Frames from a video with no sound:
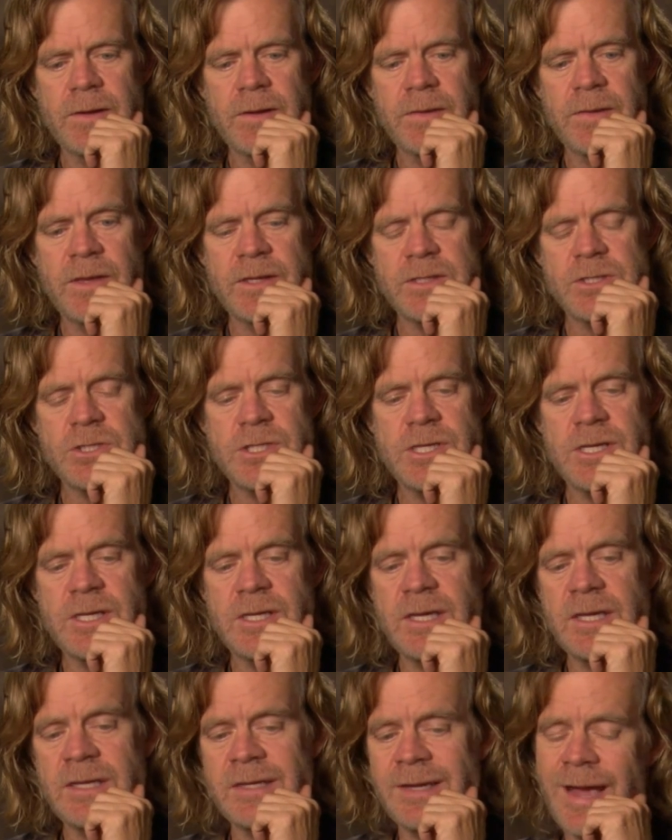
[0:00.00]
that
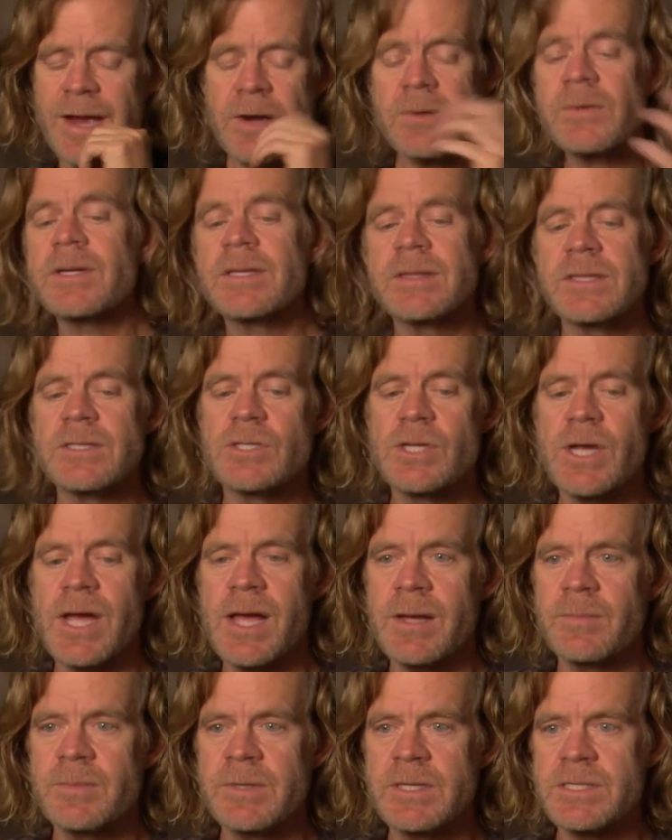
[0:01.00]
she inherited the
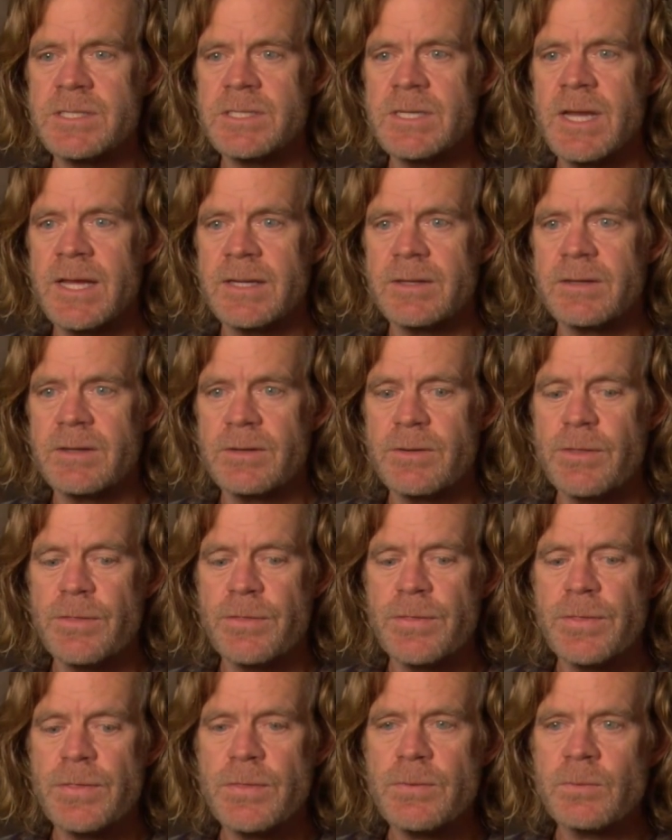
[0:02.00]
job and is not
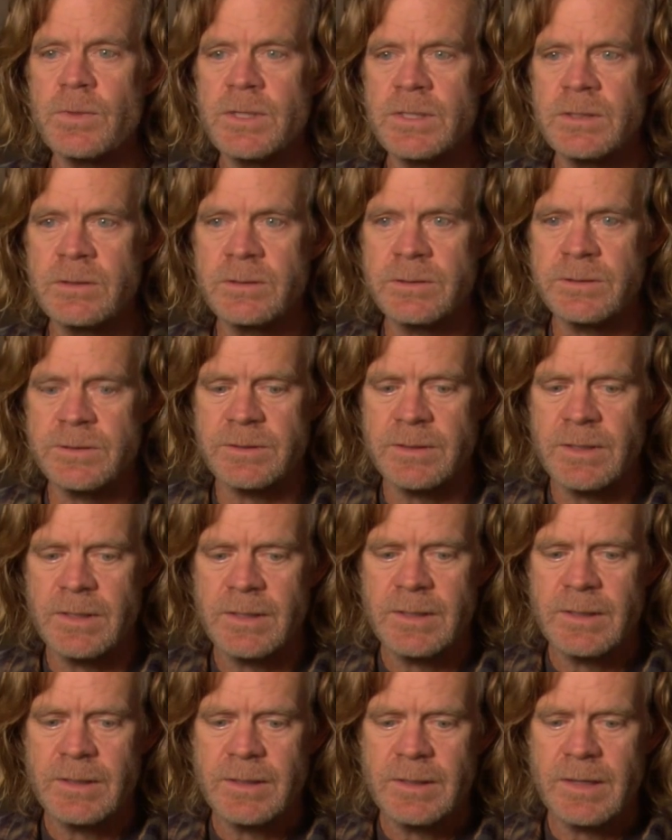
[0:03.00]
thrilled
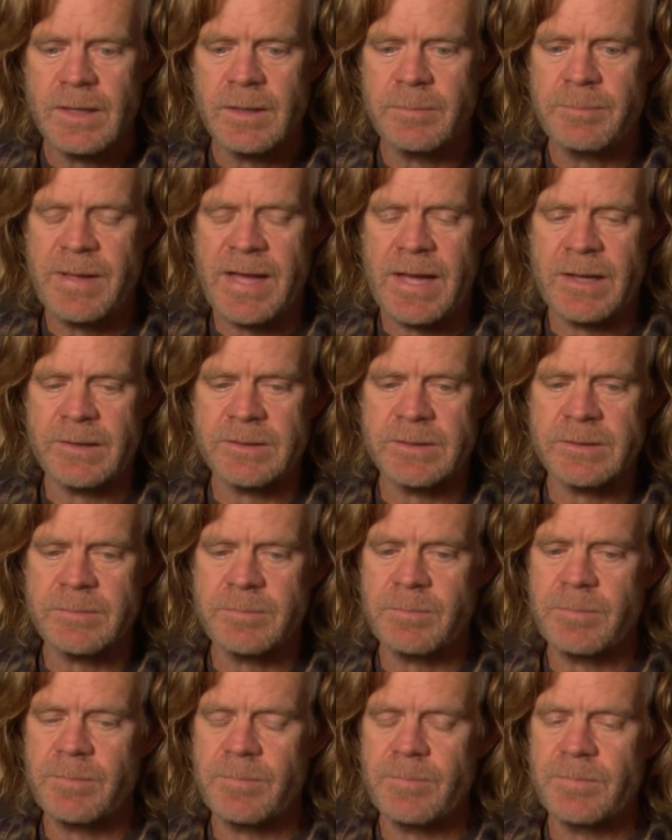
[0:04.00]
about it,
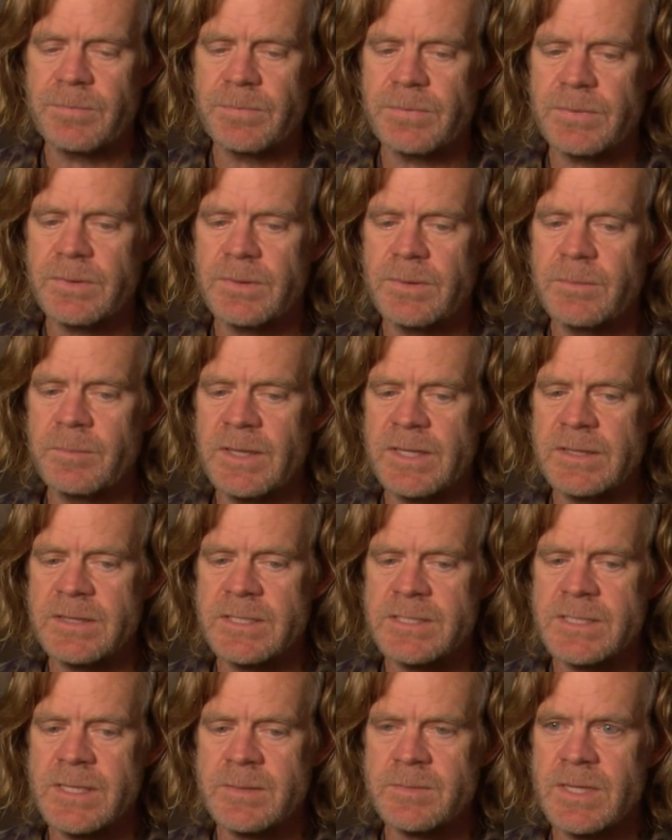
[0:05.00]
but at
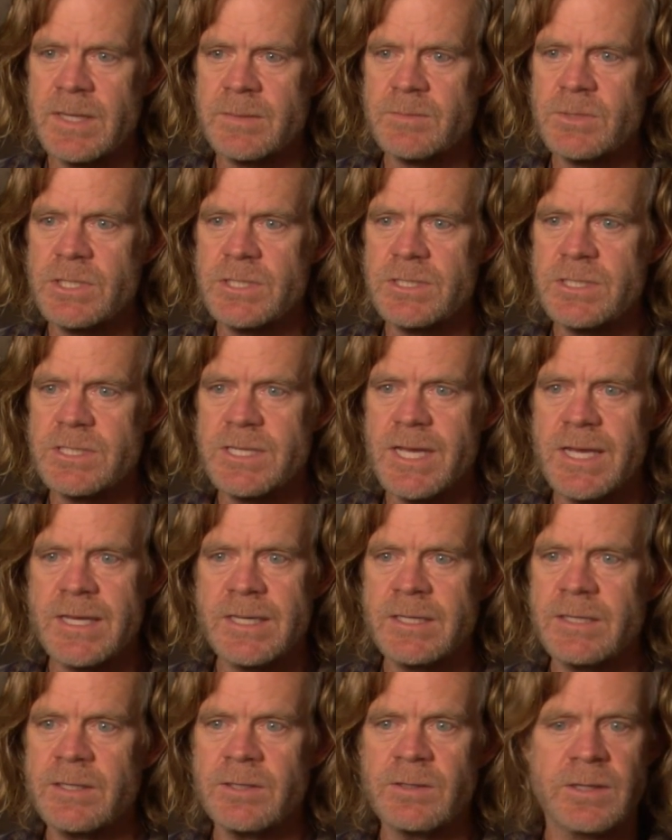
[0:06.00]
the same time she has
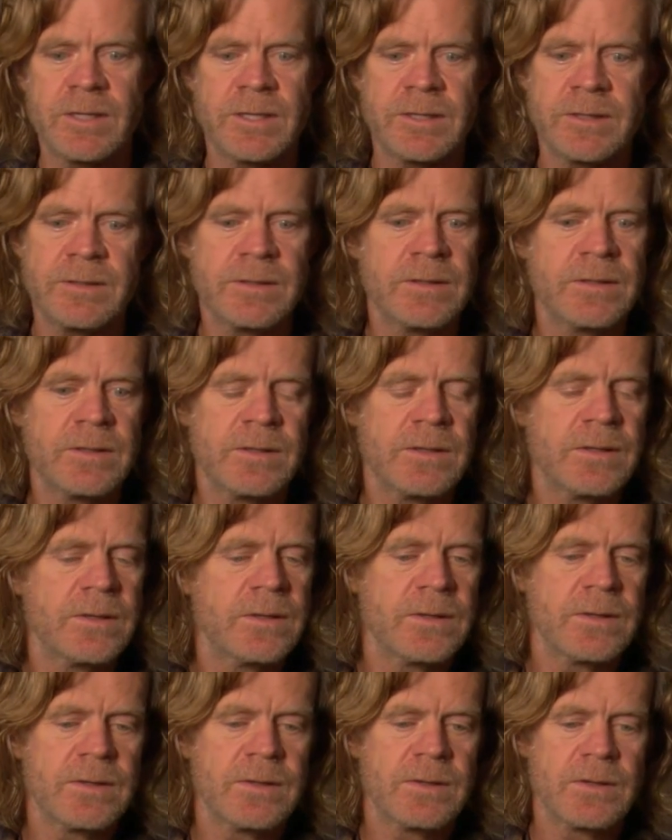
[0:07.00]
taken it on
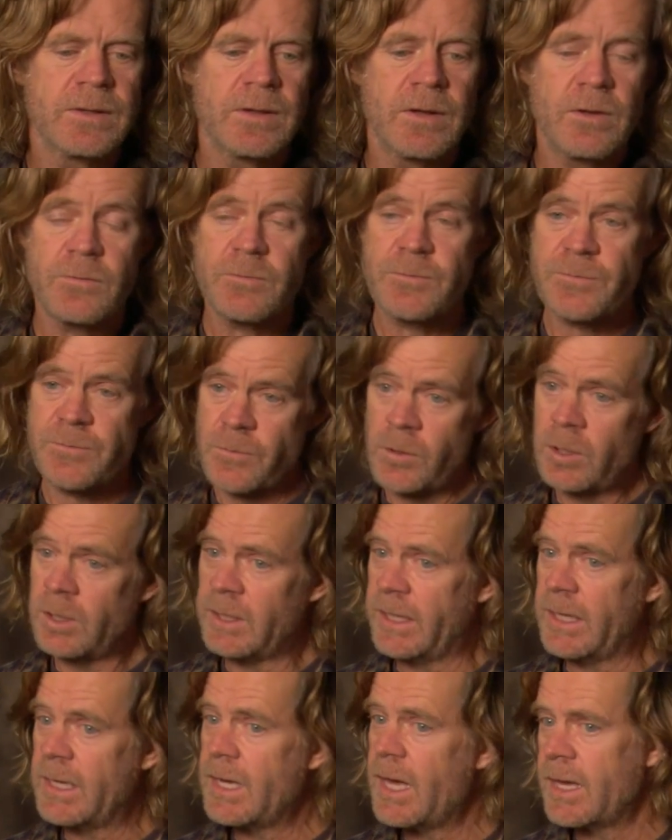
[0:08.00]

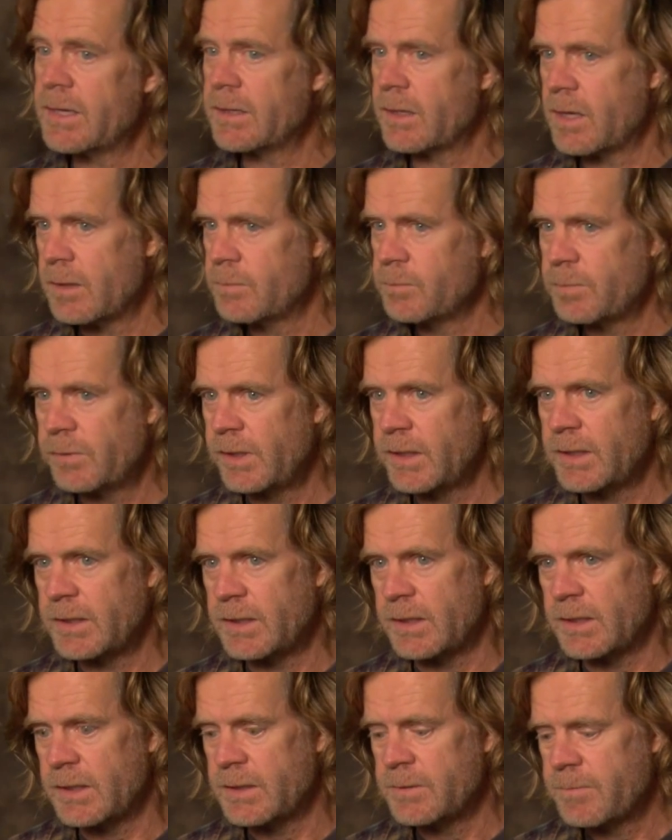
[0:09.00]
fully and
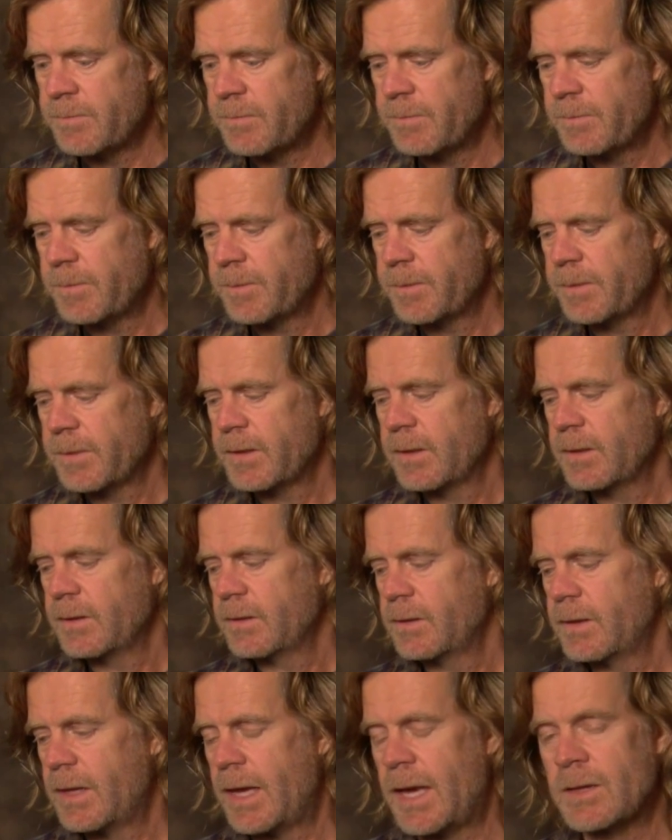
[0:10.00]
completely
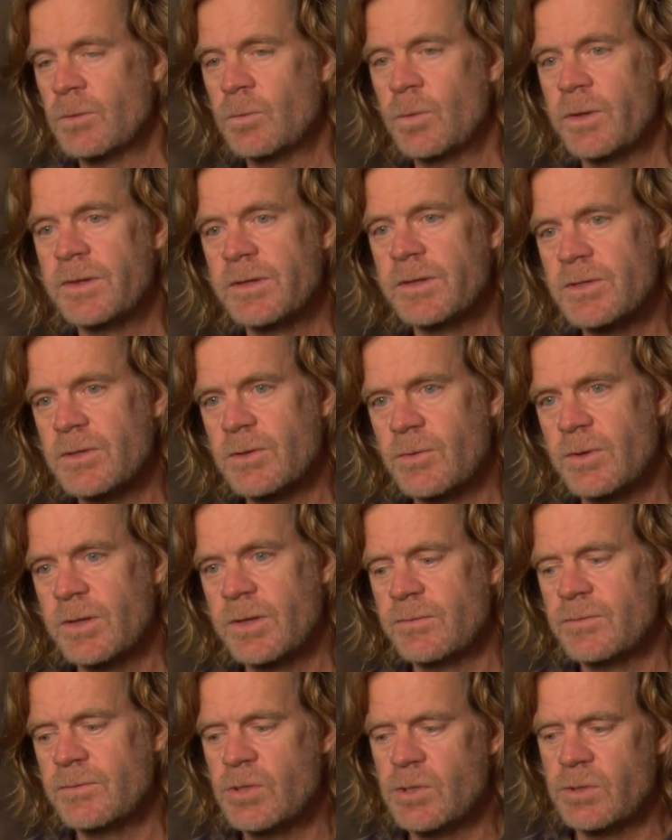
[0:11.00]
and with a degree
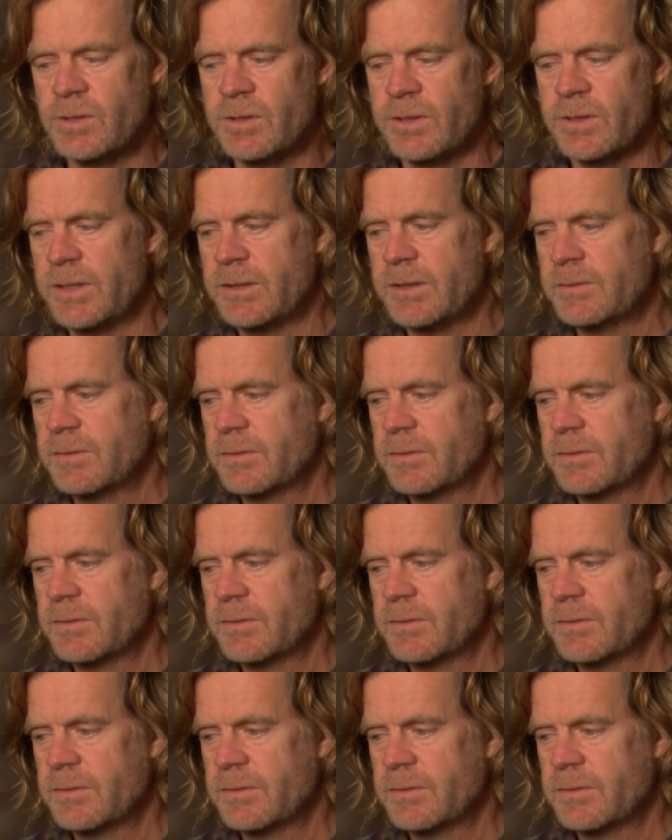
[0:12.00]
of joy.